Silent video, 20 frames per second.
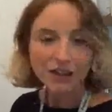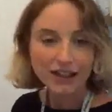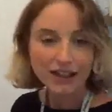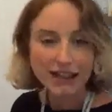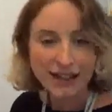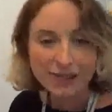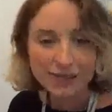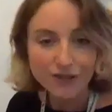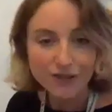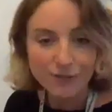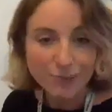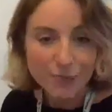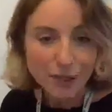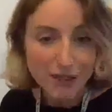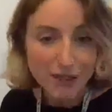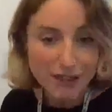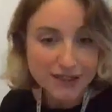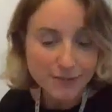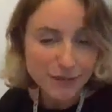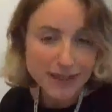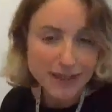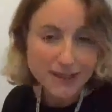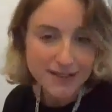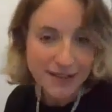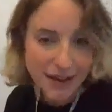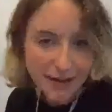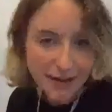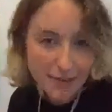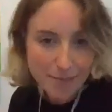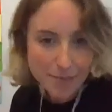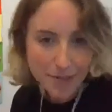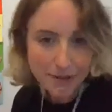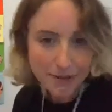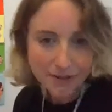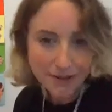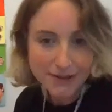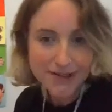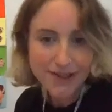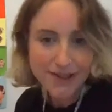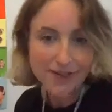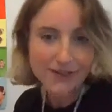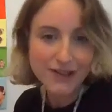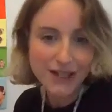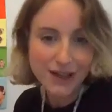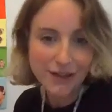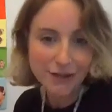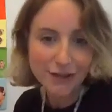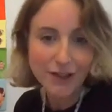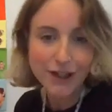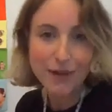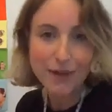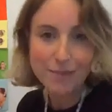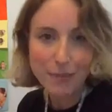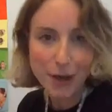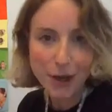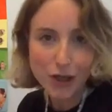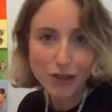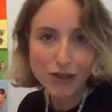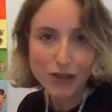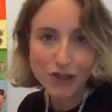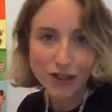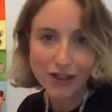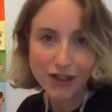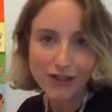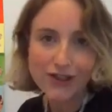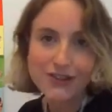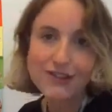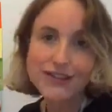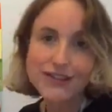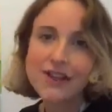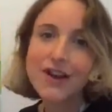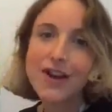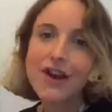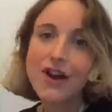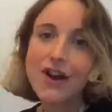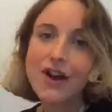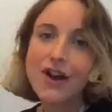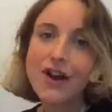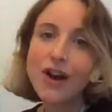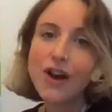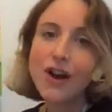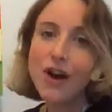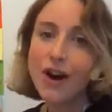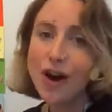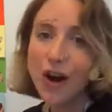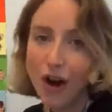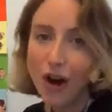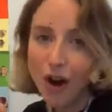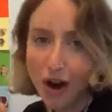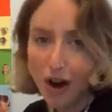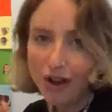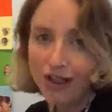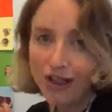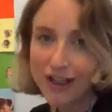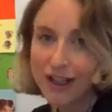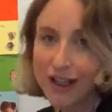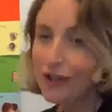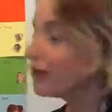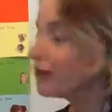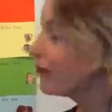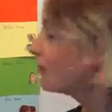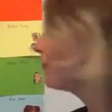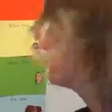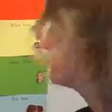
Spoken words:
could even put some examples of different emotions on your